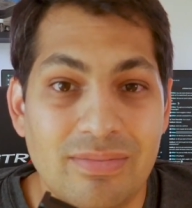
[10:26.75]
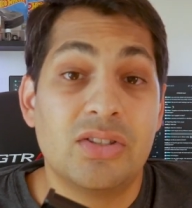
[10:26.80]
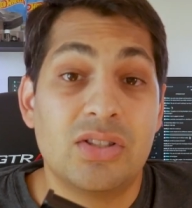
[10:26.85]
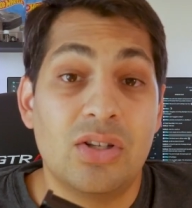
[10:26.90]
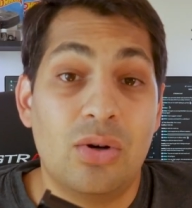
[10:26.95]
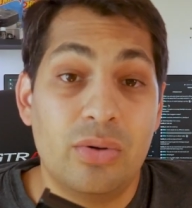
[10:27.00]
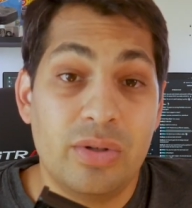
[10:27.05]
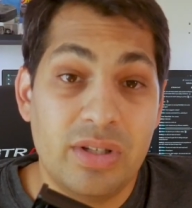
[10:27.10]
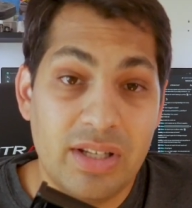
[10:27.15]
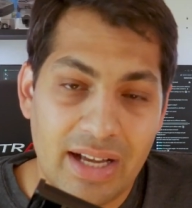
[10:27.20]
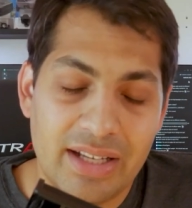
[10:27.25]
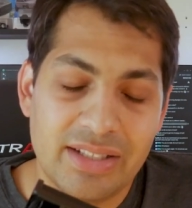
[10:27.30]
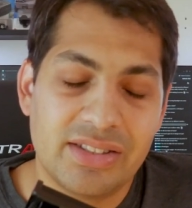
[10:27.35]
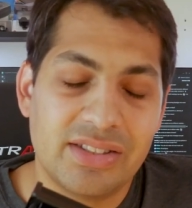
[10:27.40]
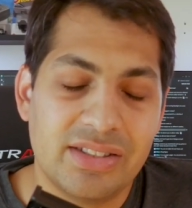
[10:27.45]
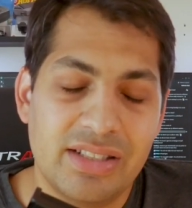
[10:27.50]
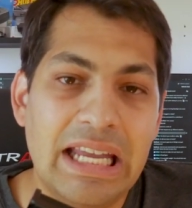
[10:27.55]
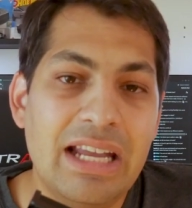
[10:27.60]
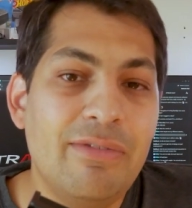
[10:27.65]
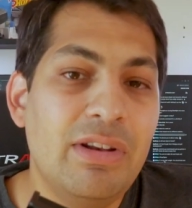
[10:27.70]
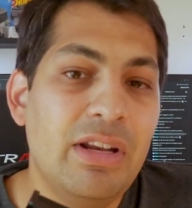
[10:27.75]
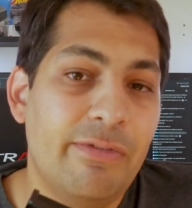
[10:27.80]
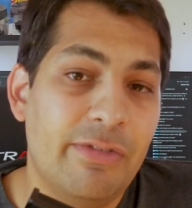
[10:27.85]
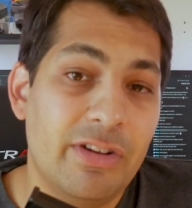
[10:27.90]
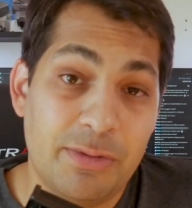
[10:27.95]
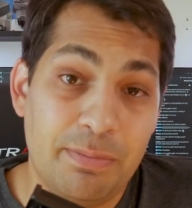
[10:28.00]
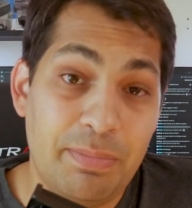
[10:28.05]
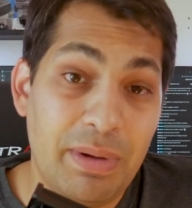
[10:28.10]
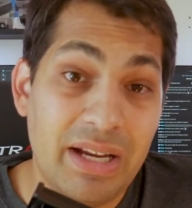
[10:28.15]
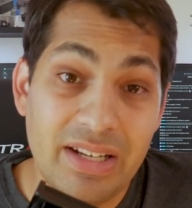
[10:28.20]
So yes, even if
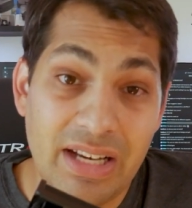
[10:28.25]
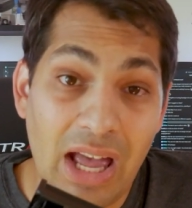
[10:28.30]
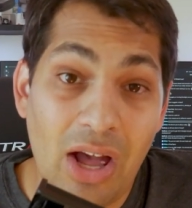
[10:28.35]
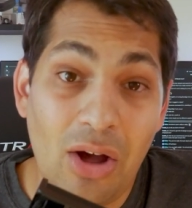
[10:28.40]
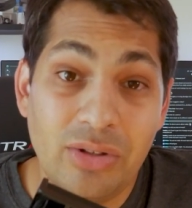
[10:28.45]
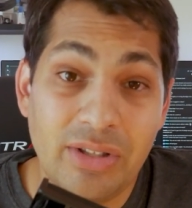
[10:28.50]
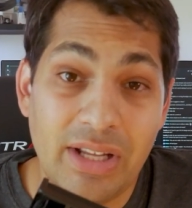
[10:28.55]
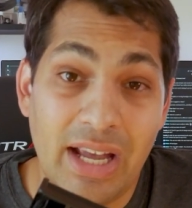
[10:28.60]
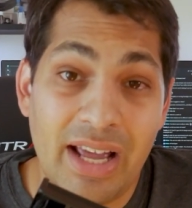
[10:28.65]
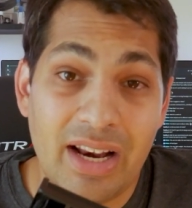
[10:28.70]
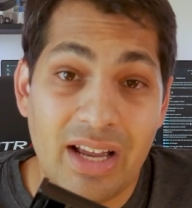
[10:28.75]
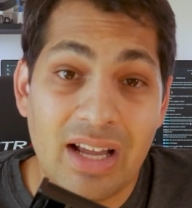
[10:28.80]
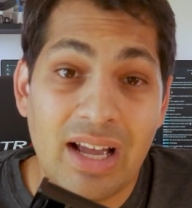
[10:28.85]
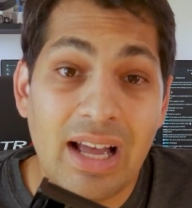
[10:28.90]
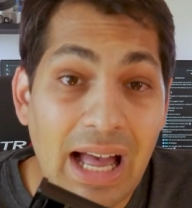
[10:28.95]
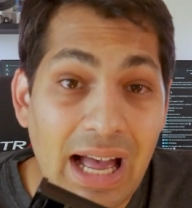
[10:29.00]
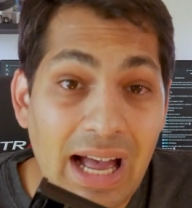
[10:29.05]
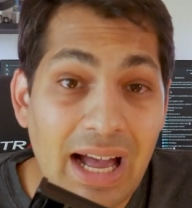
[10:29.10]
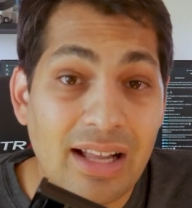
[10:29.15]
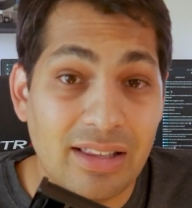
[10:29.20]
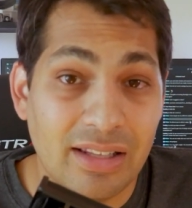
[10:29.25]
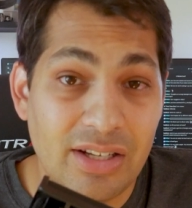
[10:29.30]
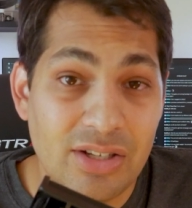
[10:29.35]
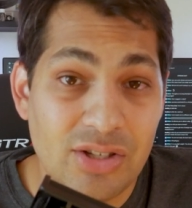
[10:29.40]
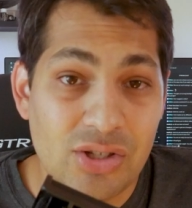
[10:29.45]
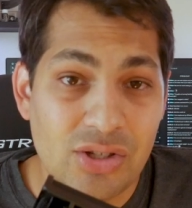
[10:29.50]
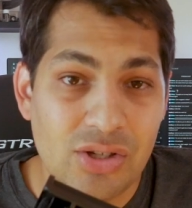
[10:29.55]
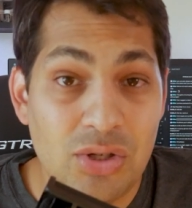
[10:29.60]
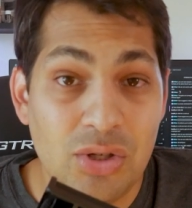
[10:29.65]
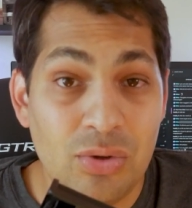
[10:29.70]
it's being held at a
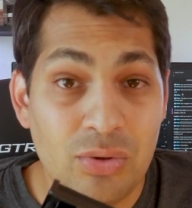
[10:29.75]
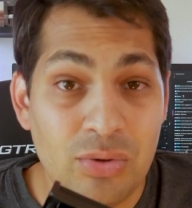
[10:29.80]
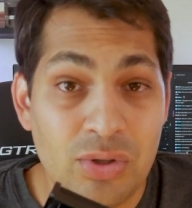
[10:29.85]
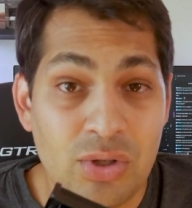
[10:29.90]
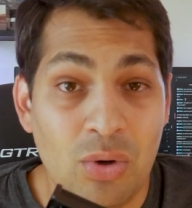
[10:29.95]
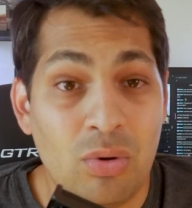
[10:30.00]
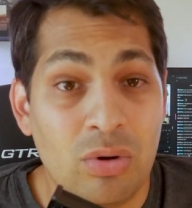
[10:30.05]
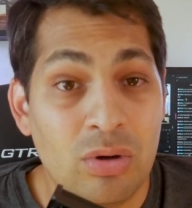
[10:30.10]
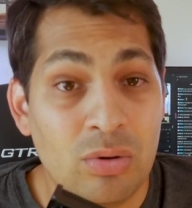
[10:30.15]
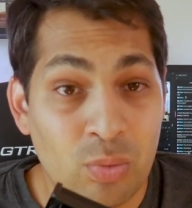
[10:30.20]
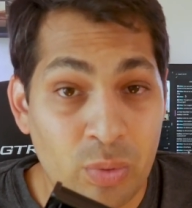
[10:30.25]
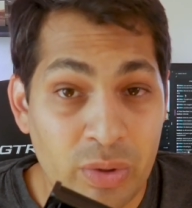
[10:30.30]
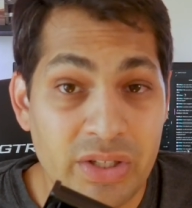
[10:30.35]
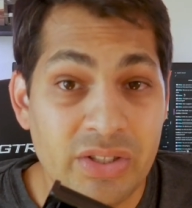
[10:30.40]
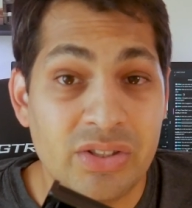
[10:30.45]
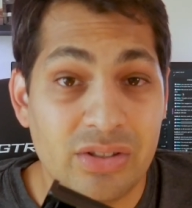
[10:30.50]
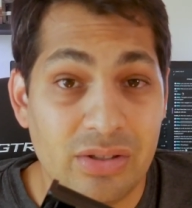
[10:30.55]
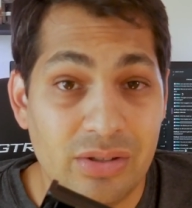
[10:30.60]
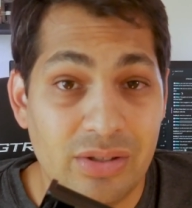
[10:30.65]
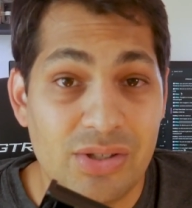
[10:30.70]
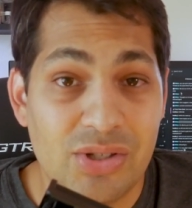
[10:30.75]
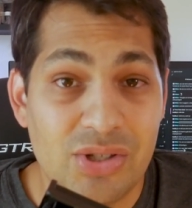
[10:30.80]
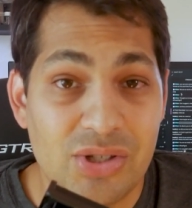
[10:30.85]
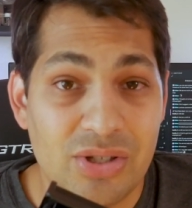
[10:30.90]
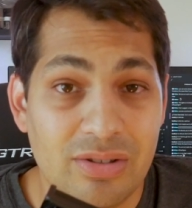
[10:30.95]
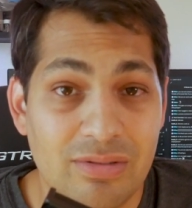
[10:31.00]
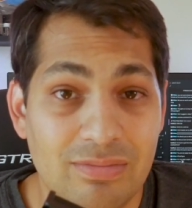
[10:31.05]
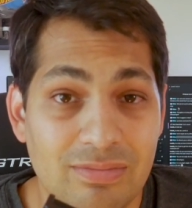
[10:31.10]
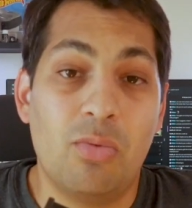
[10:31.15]
college, do your research.